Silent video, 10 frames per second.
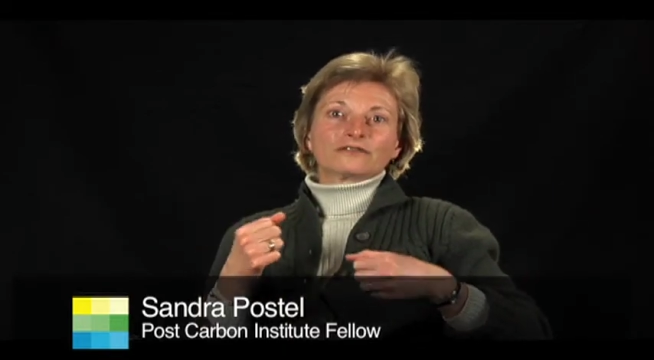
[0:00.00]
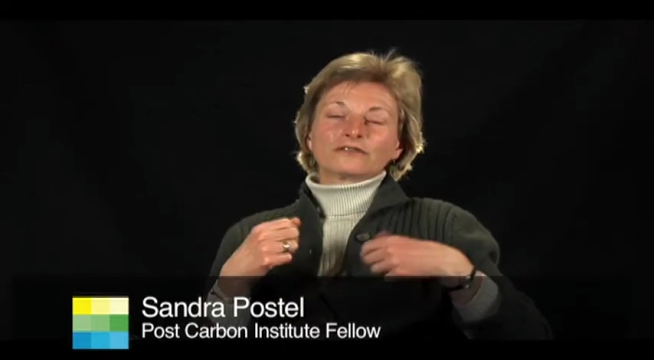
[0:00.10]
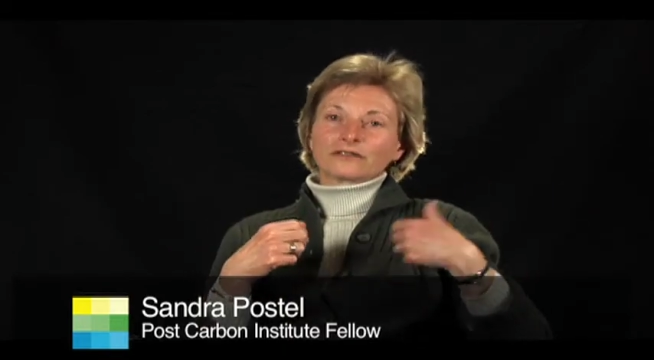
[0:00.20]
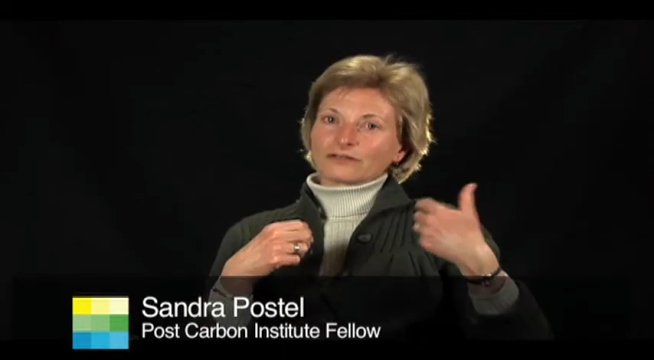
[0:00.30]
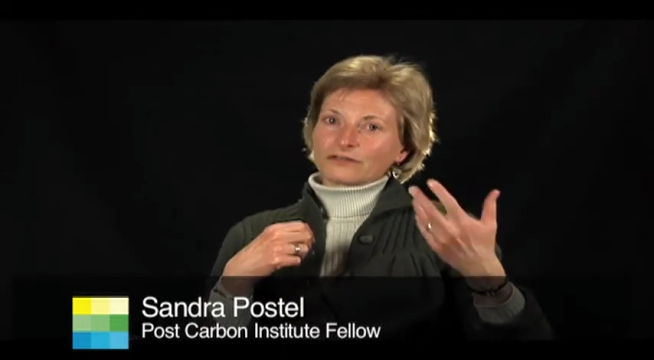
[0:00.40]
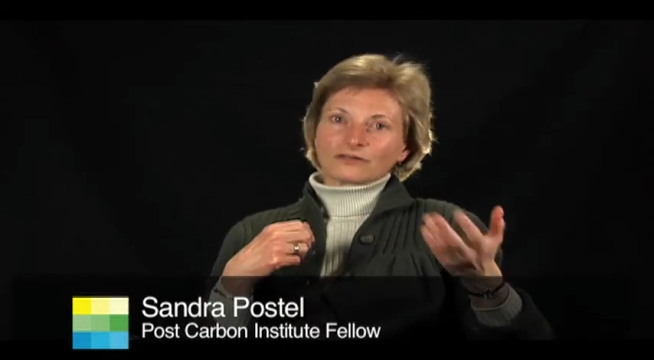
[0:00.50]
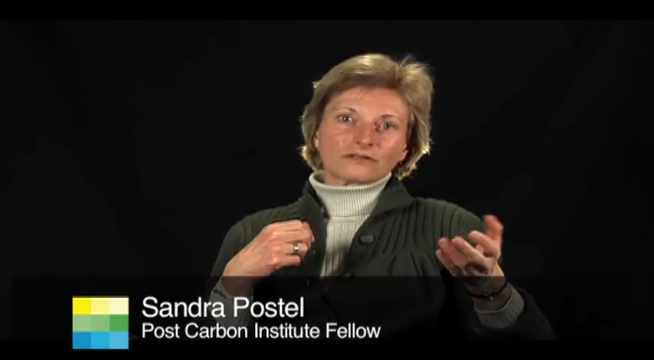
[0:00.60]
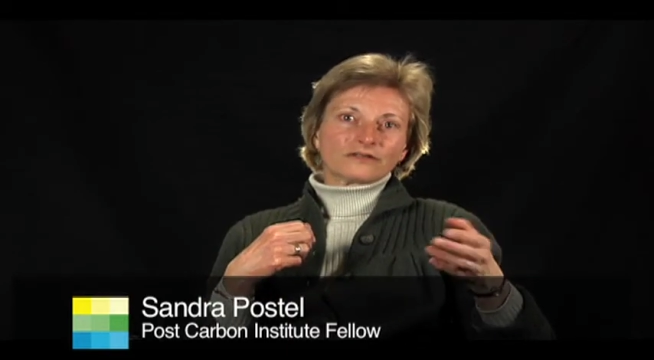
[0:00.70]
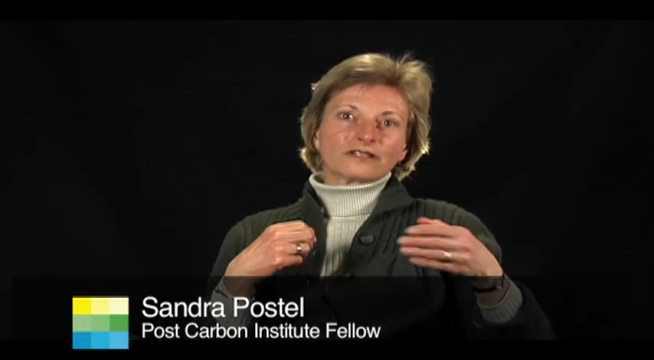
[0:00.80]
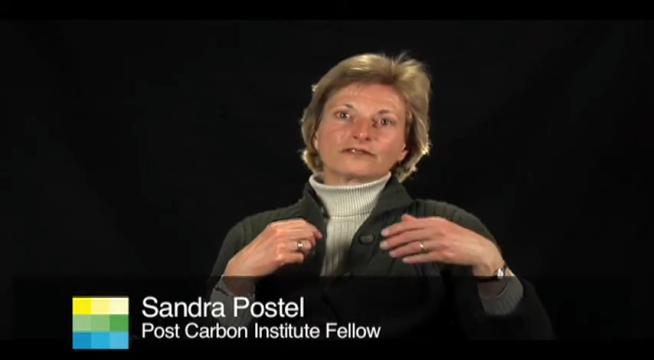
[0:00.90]
do to
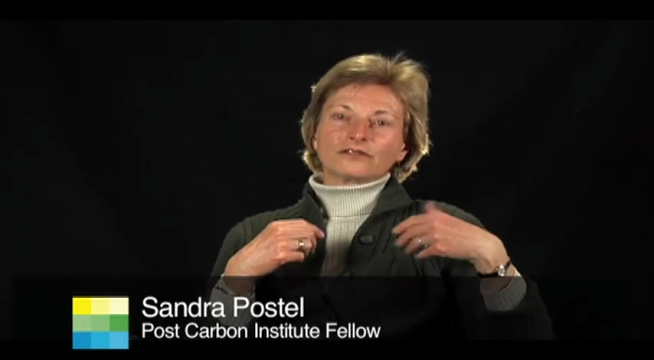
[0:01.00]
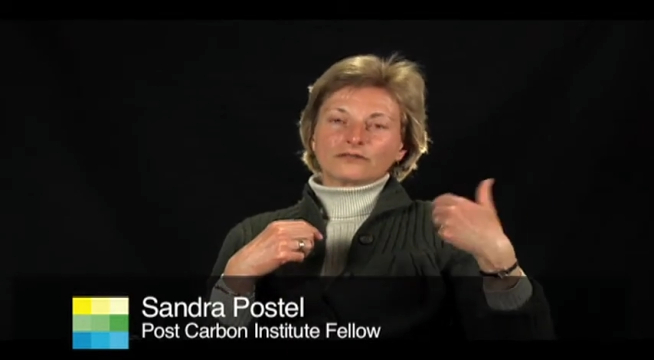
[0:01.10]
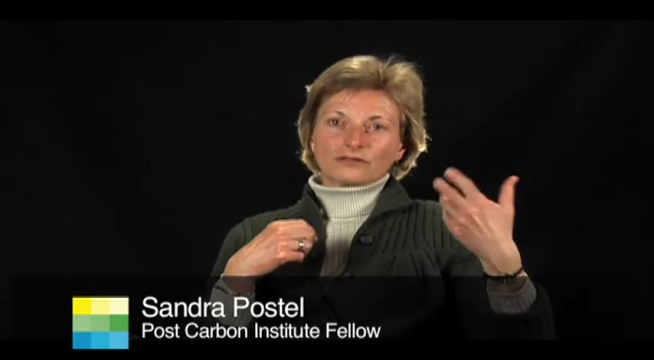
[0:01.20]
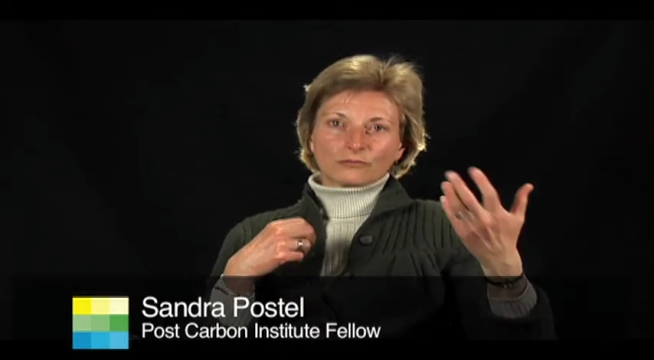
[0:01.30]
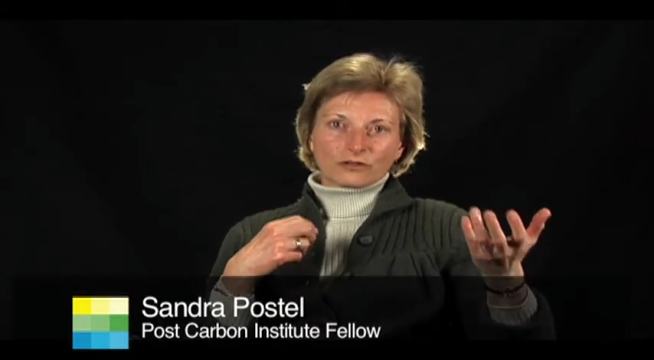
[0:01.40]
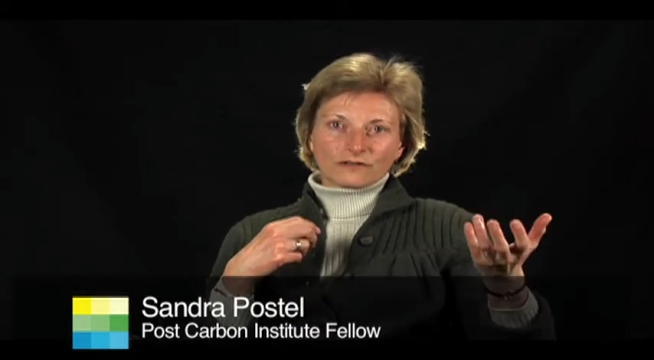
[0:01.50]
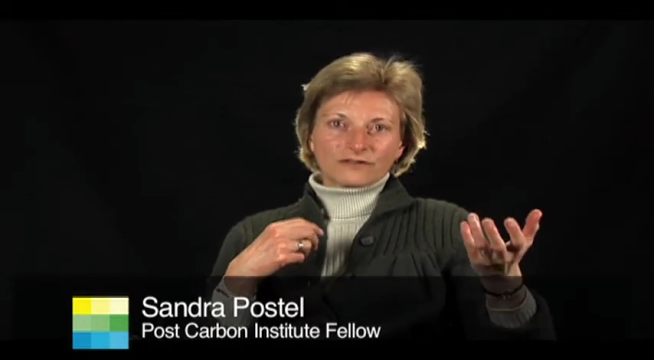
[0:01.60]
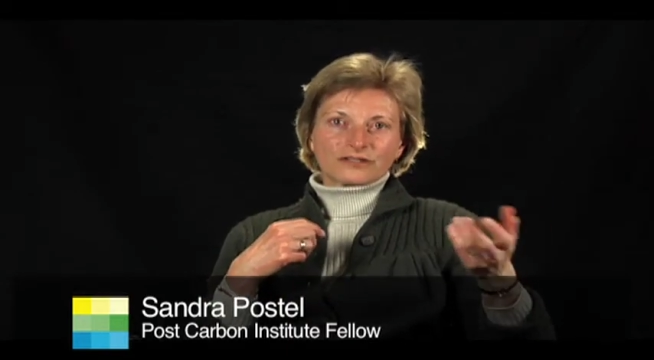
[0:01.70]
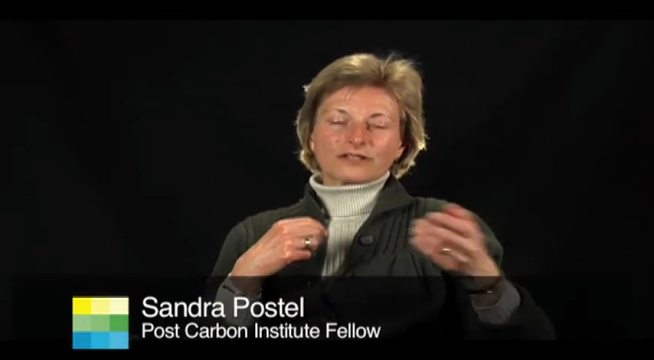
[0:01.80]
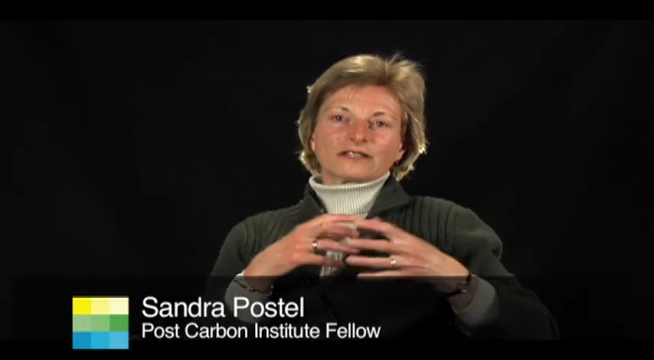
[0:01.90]
conserve it, to use it more
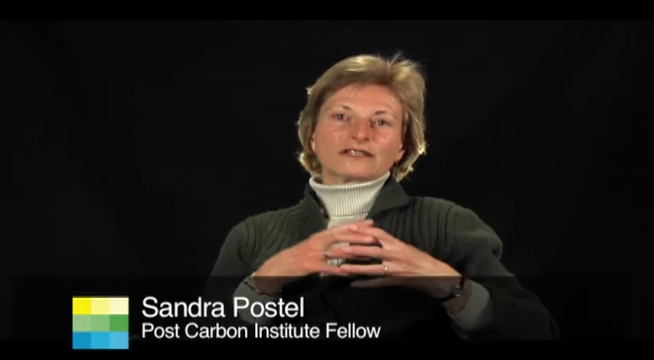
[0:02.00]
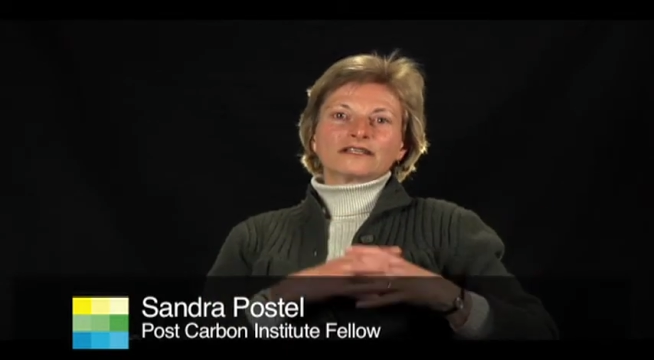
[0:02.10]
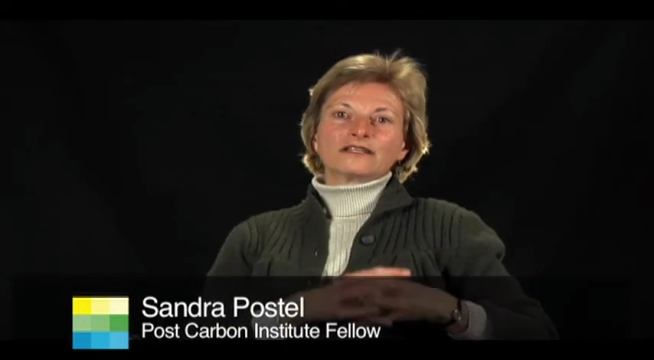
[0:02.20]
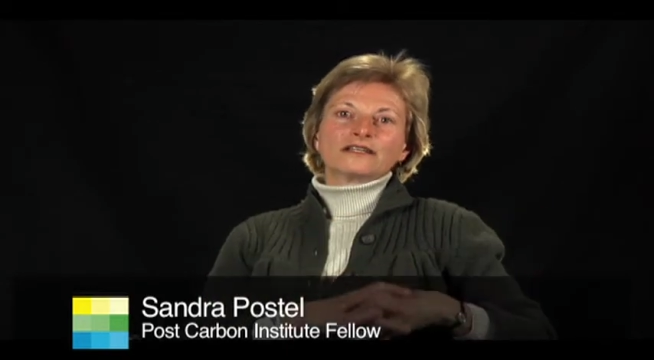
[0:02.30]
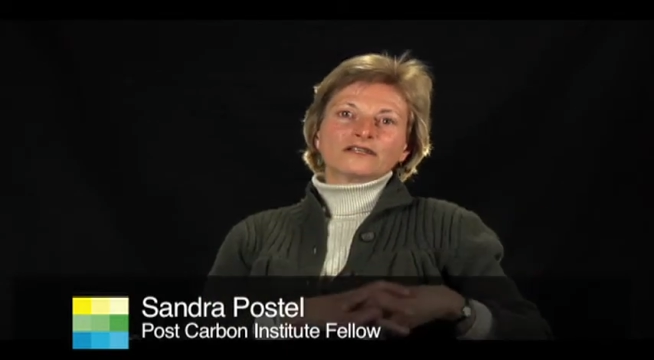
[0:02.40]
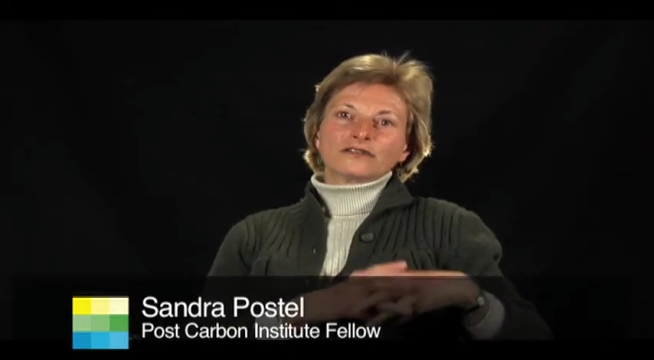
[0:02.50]
efficiently,